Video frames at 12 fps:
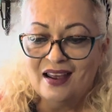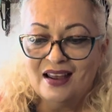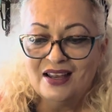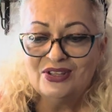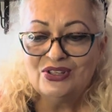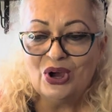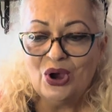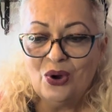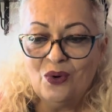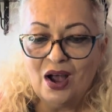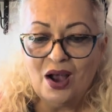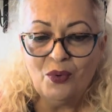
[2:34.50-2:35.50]
So
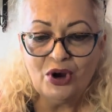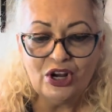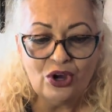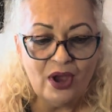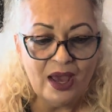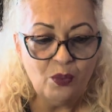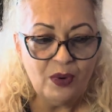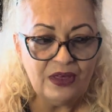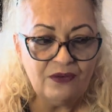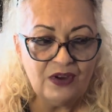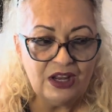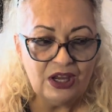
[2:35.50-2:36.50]
we're going to go ahead with a
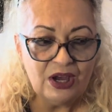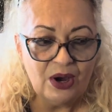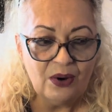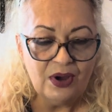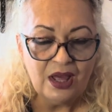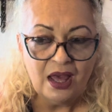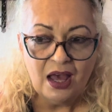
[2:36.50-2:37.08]
video.